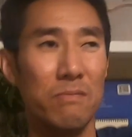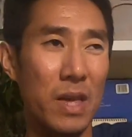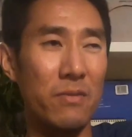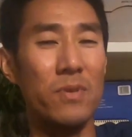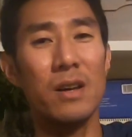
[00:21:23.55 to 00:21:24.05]

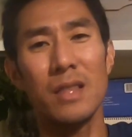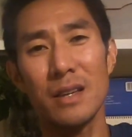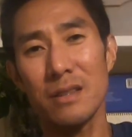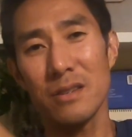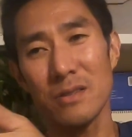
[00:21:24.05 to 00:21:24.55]
and run,
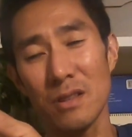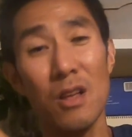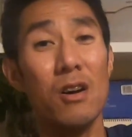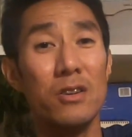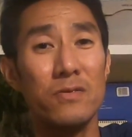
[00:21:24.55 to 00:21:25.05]
like, the
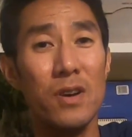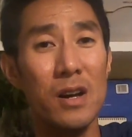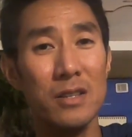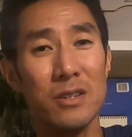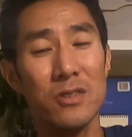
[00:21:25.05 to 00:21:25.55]
longer you
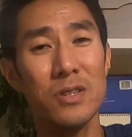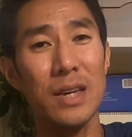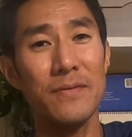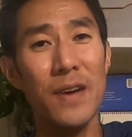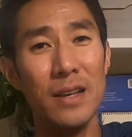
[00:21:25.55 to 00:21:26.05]
run, you
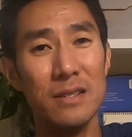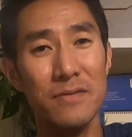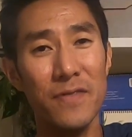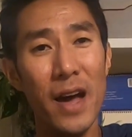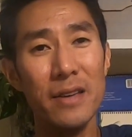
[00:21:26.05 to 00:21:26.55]
get faster
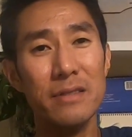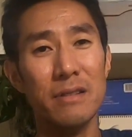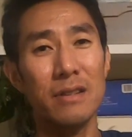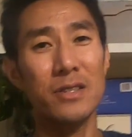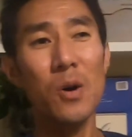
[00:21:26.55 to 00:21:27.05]
and
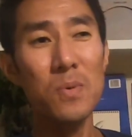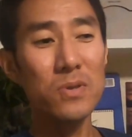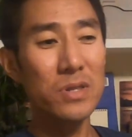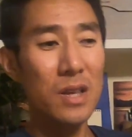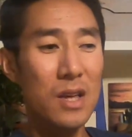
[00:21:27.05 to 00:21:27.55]
faster. It's
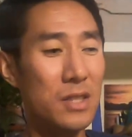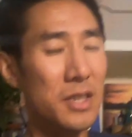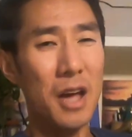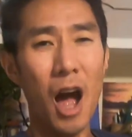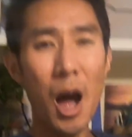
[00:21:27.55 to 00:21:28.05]
almost
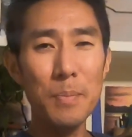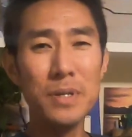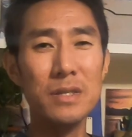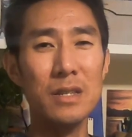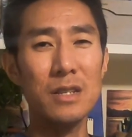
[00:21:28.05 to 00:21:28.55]
the
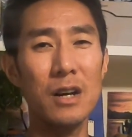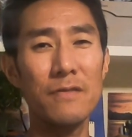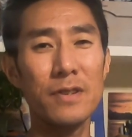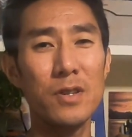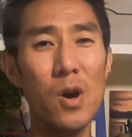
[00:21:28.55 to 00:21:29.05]
opposite
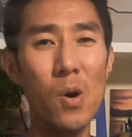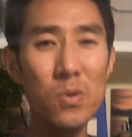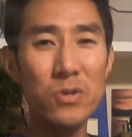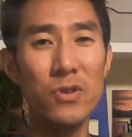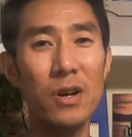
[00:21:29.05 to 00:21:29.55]
of an
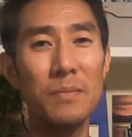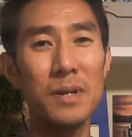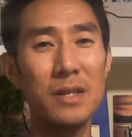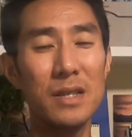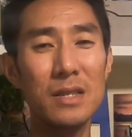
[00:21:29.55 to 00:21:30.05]
ultra,
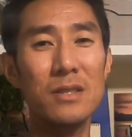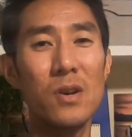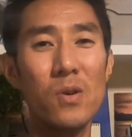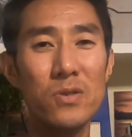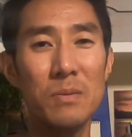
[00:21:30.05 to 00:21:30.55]
but it is an
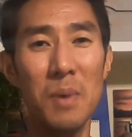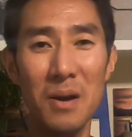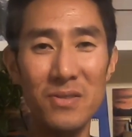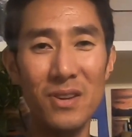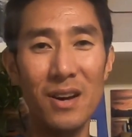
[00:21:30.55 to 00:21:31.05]
ultra
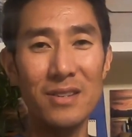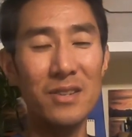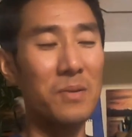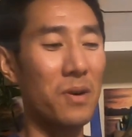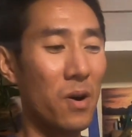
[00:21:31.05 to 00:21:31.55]
marathon.
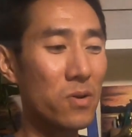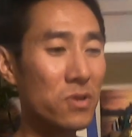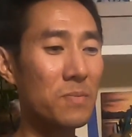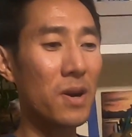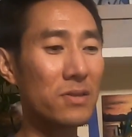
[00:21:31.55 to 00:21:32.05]

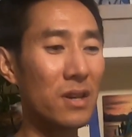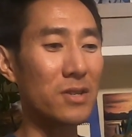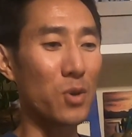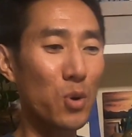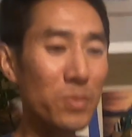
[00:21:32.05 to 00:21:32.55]
Ultra
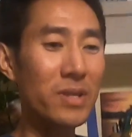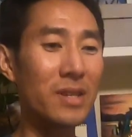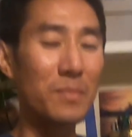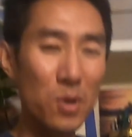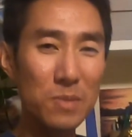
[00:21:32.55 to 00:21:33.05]
marathon,
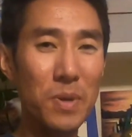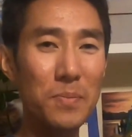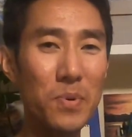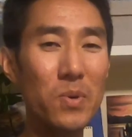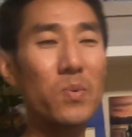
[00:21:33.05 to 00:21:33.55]
normally most
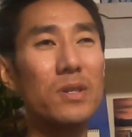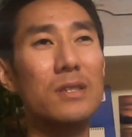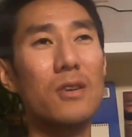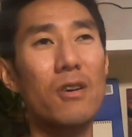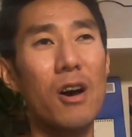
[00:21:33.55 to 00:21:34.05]
people would
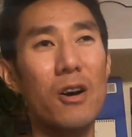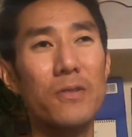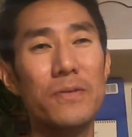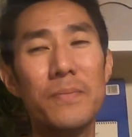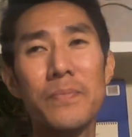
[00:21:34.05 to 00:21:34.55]
start
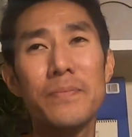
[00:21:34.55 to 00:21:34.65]
off